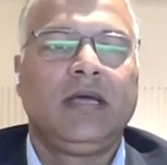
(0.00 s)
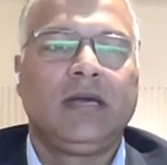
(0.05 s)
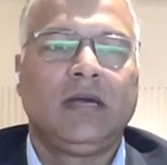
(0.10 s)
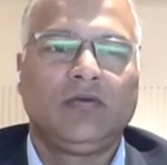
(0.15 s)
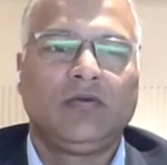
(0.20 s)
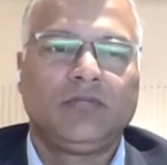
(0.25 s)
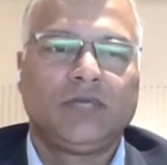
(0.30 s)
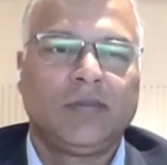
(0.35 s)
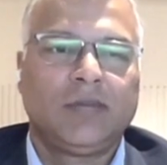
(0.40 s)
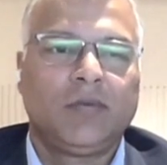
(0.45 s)
We
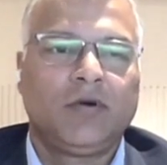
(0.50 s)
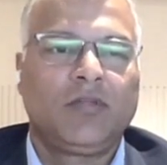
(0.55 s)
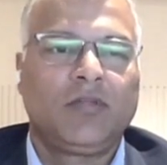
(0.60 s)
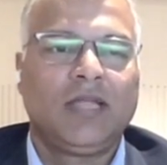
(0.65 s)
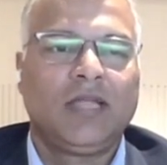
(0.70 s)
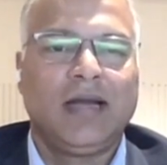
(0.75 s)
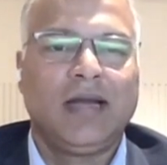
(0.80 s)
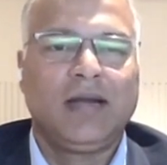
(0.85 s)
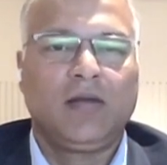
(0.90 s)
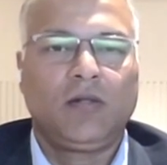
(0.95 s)
announced
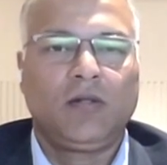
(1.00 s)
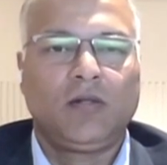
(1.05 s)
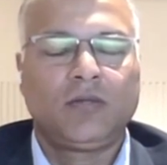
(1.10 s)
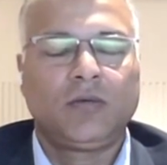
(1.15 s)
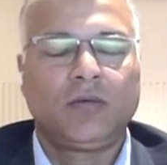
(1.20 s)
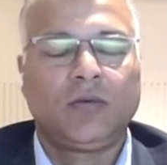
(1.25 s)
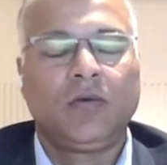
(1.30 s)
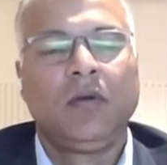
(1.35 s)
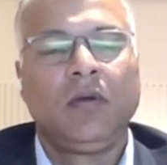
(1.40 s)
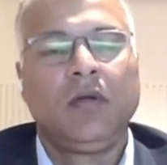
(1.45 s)
about that
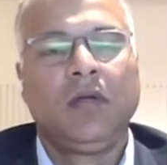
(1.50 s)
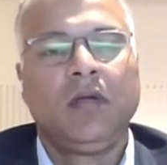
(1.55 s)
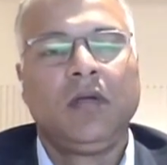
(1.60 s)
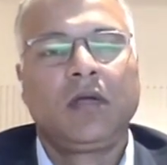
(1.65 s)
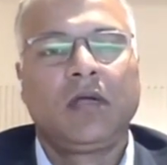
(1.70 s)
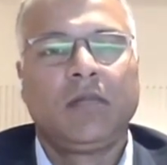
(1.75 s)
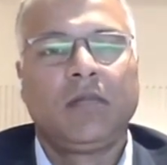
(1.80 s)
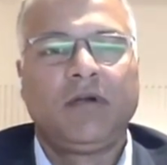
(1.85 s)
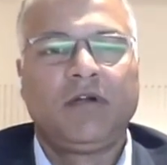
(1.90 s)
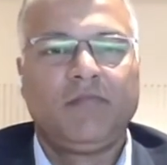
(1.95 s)
also
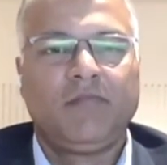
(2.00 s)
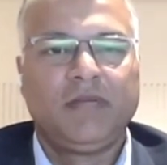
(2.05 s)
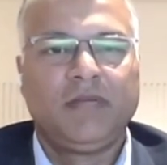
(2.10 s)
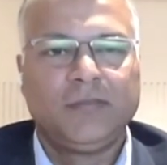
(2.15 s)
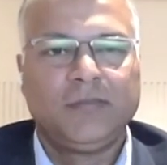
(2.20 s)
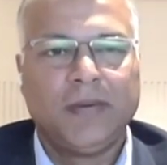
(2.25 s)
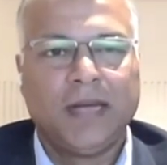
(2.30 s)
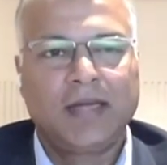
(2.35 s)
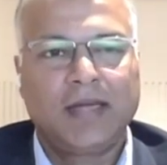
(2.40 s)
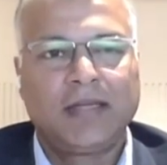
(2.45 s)
a couple of
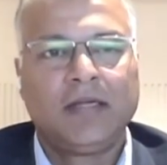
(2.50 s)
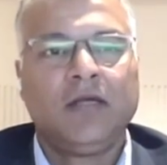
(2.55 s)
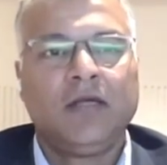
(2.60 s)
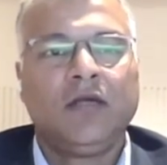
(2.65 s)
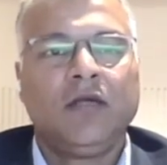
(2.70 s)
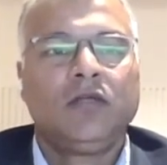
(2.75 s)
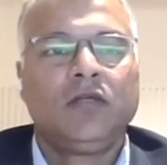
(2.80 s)
months back.